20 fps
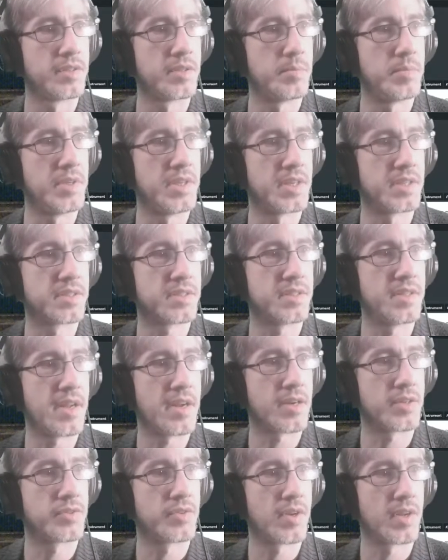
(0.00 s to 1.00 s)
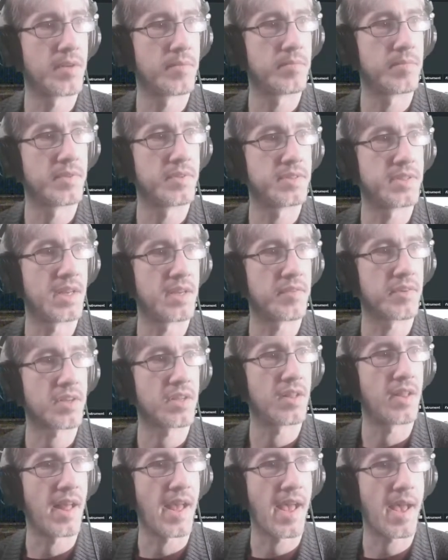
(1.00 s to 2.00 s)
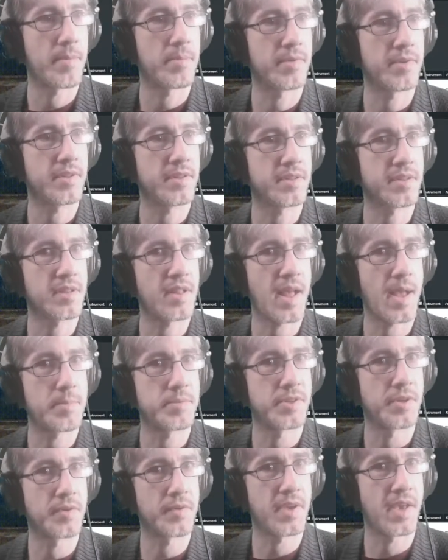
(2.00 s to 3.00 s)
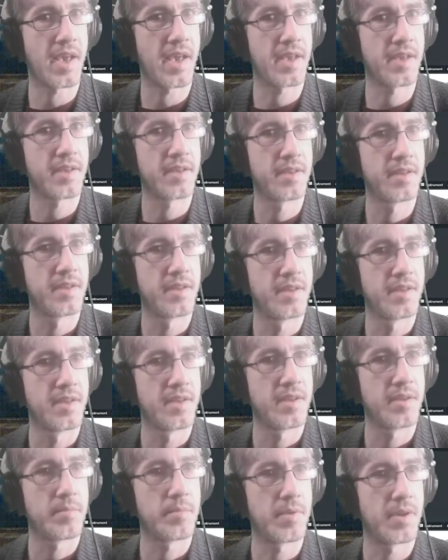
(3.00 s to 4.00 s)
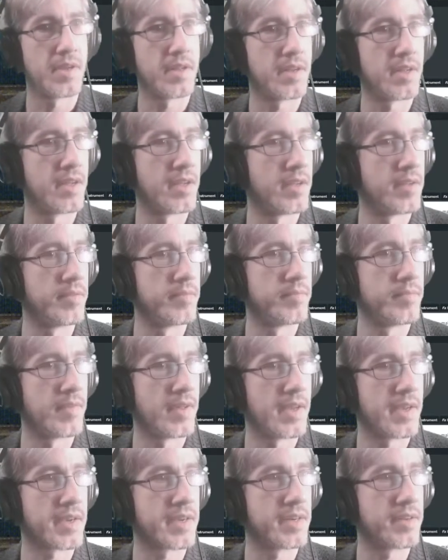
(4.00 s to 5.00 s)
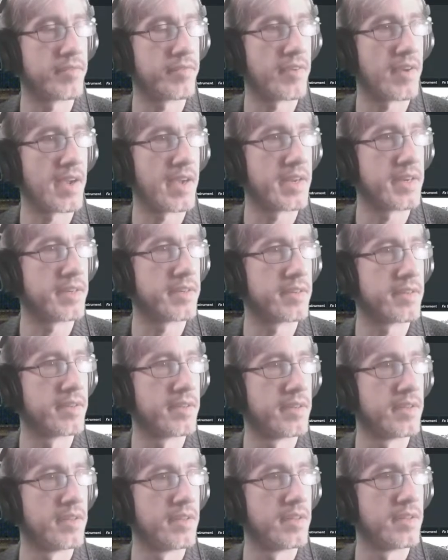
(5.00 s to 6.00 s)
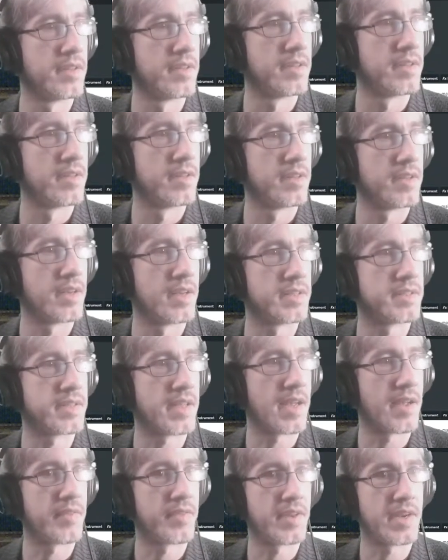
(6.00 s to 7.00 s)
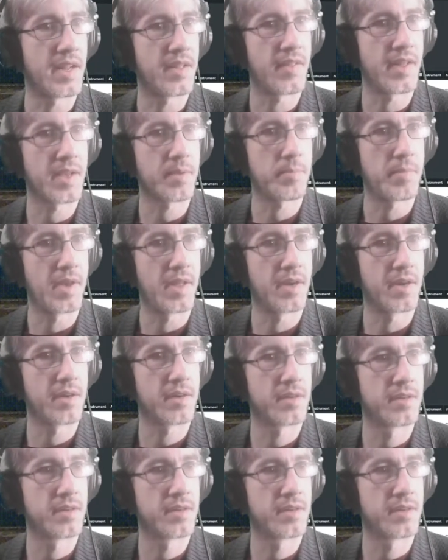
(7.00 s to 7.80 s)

be a snare drum instead of a clap. A clap's okay, but I'm going to find a sound that I like better.